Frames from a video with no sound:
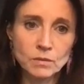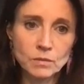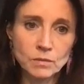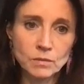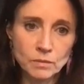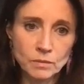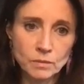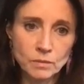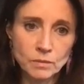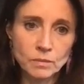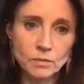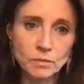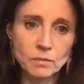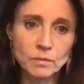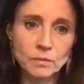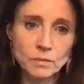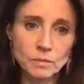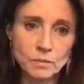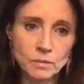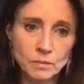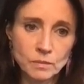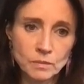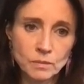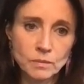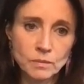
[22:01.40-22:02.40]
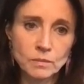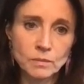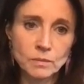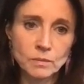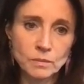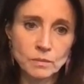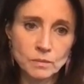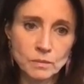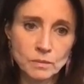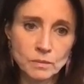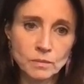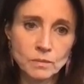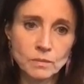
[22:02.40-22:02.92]

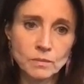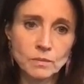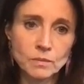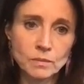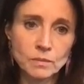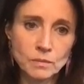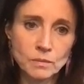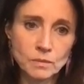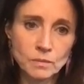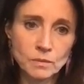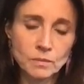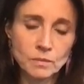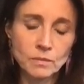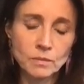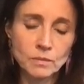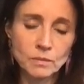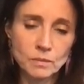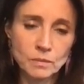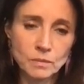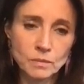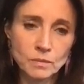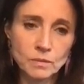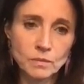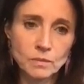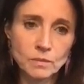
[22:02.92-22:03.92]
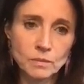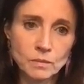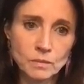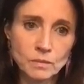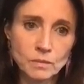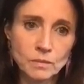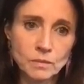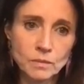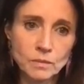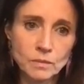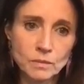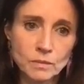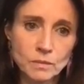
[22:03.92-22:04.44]

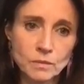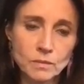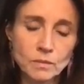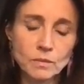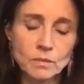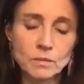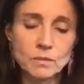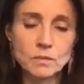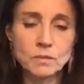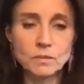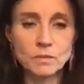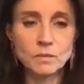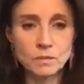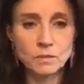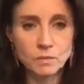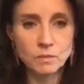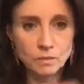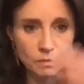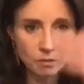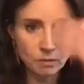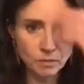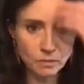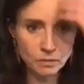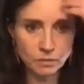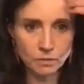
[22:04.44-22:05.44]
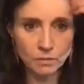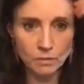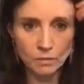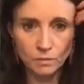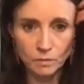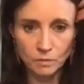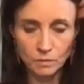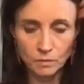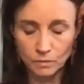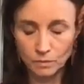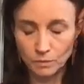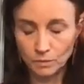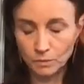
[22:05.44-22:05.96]

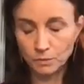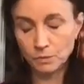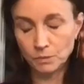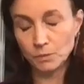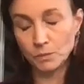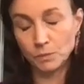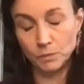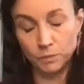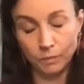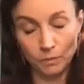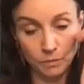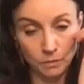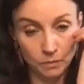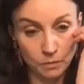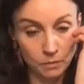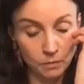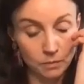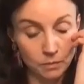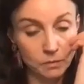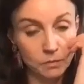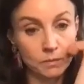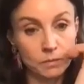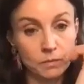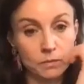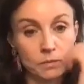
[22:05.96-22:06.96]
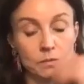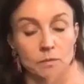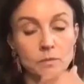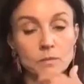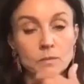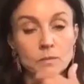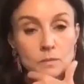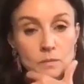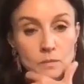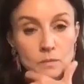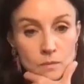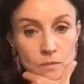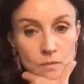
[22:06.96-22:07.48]

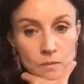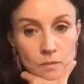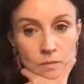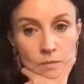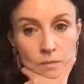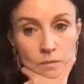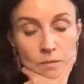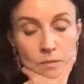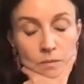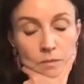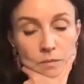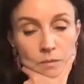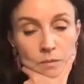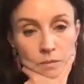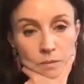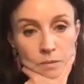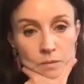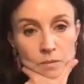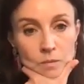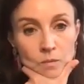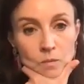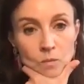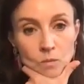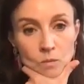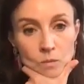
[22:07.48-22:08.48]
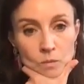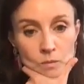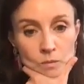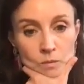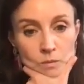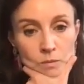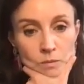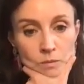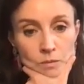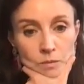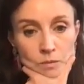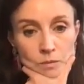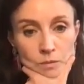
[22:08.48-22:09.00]

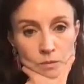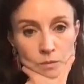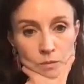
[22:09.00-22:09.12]
No words are spoken by the person on screen.